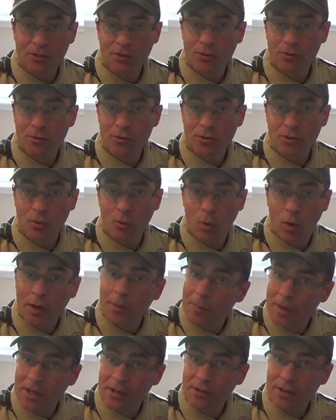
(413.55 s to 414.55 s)
use a
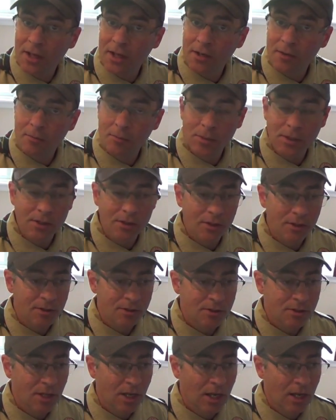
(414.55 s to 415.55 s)
one-man tent
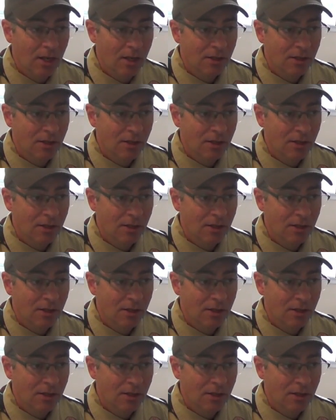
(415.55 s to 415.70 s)
because